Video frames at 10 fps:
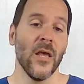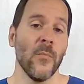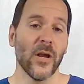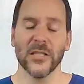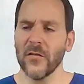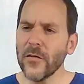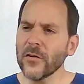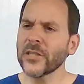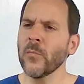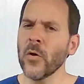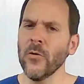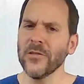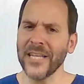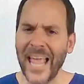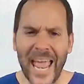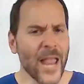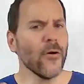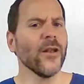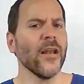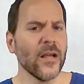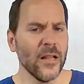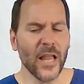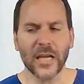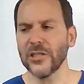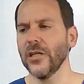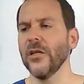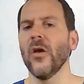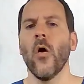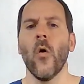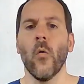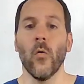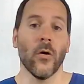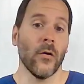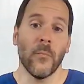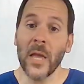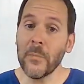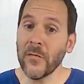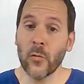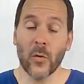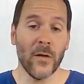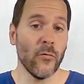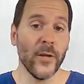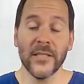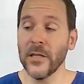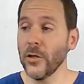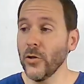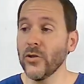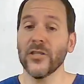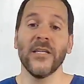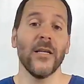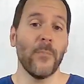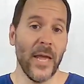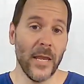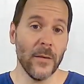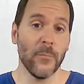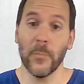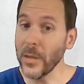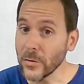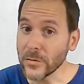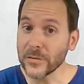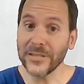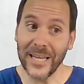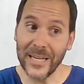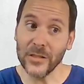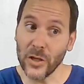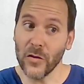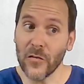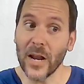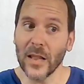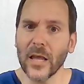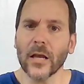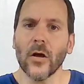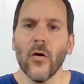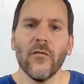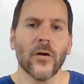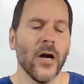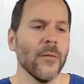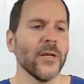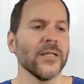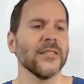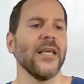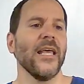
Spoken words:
Because if you're someone who's inherited a collection, or maybe for whatever reason you just need to pay bills and so you've got to let go of your comics,